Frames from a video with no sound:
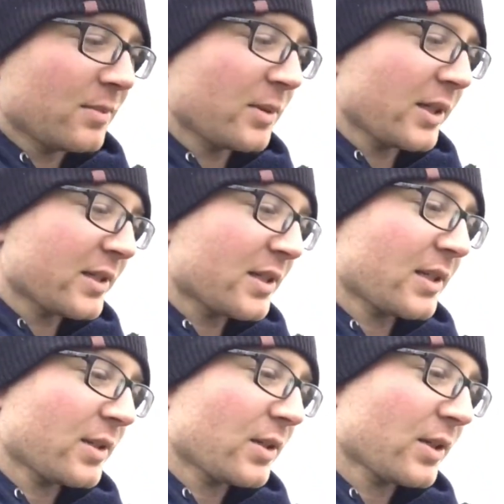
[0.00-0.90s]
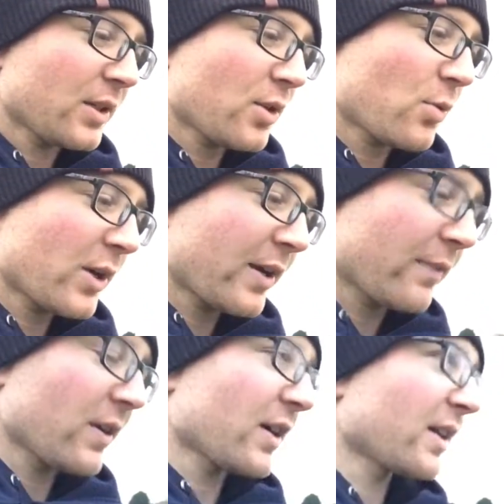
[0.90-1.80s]
But, you know,
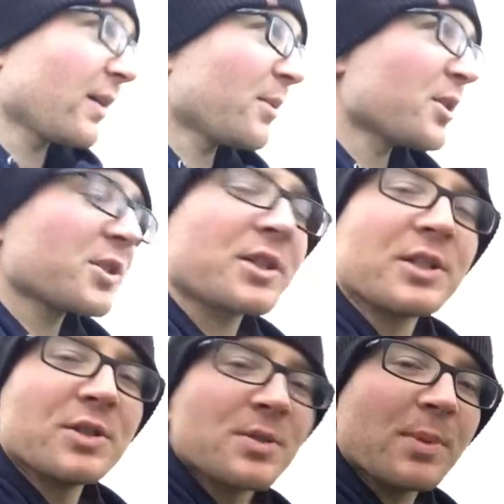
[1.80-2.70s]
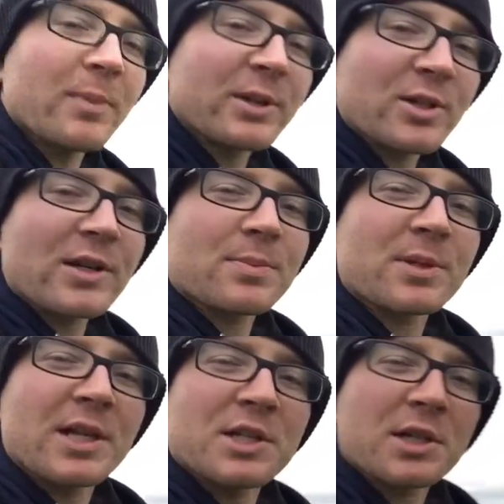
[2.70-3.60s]
whatever. I'm just gonna use public
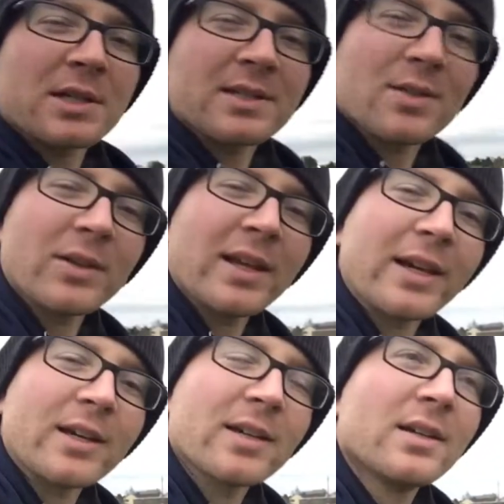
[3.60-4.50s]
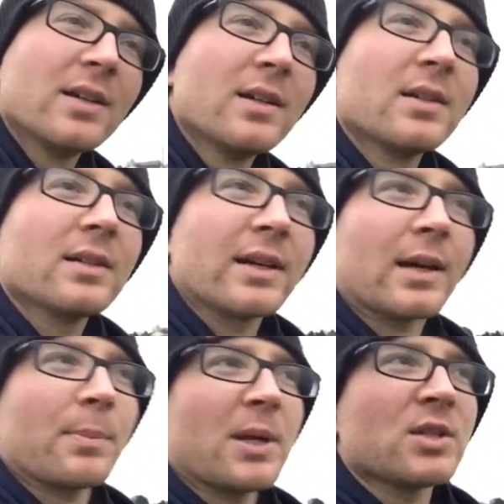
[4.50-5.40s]
transportation. It's only like
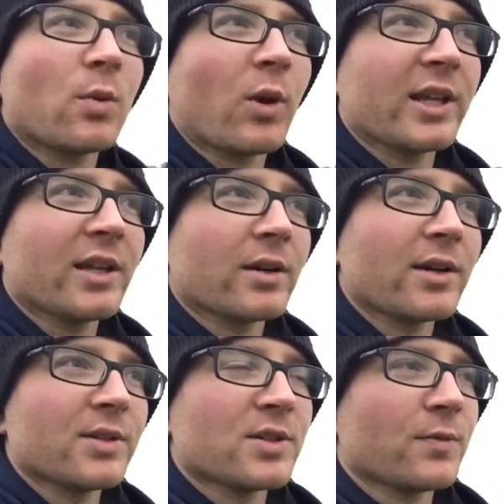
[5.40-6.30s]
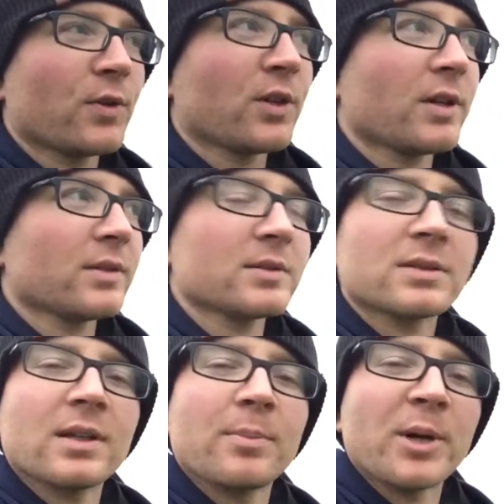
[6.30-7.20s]
I paid 20 euros for
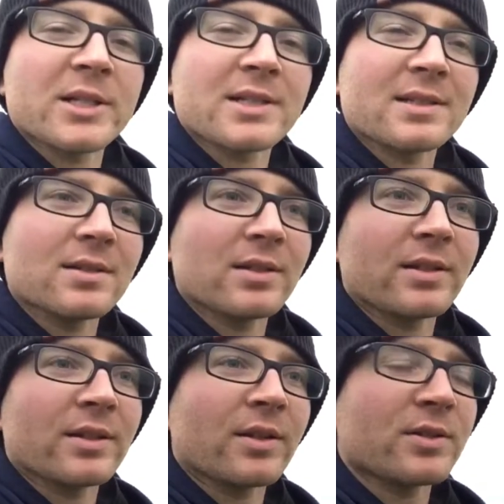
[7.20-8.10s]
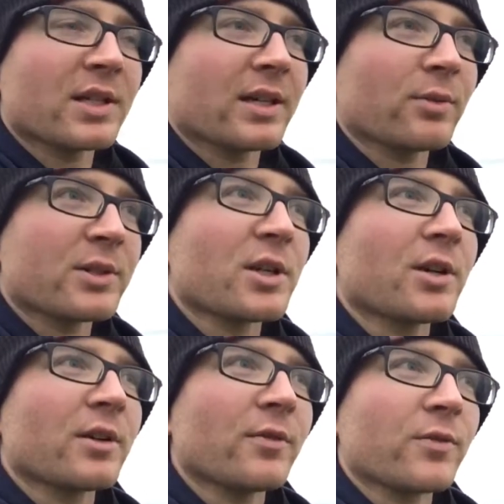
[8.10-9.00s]
a bus, you know, ticket
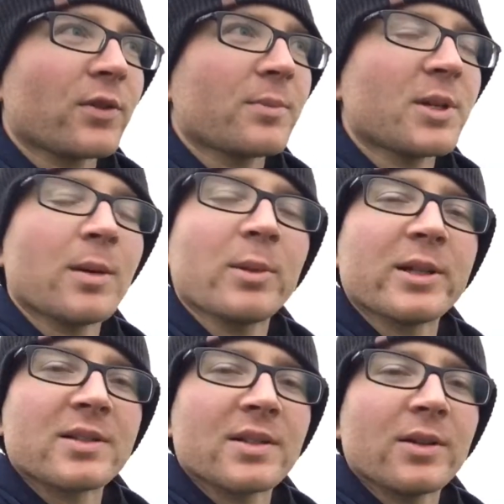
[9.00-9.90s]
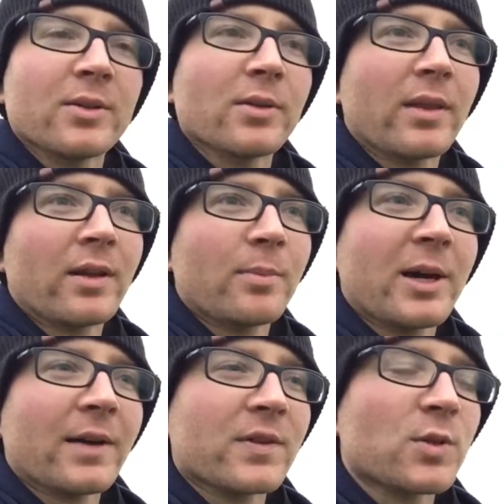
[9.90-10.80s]
return from Dublin. So there and
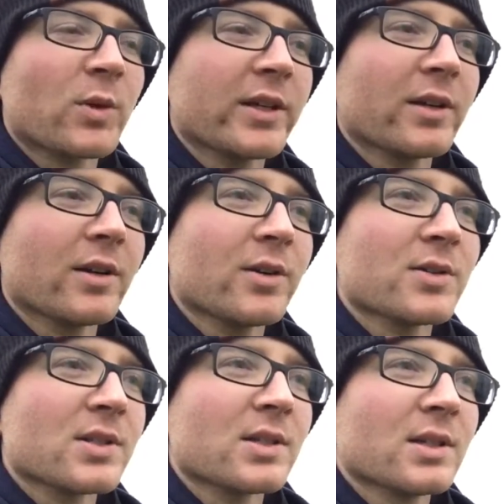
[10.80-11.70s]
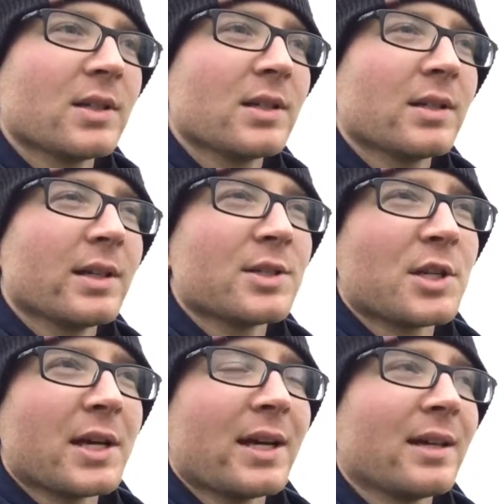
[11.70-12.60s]
back for 20 euros each
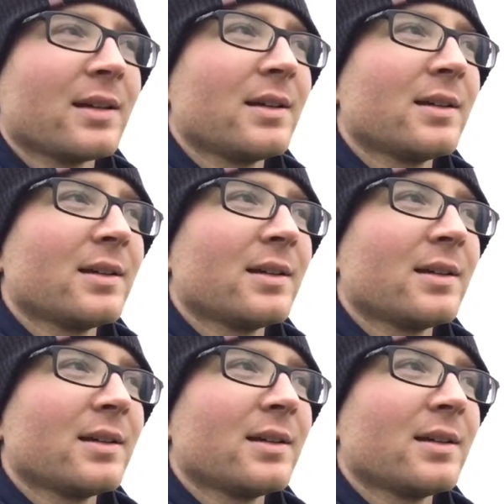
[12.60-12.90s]
day.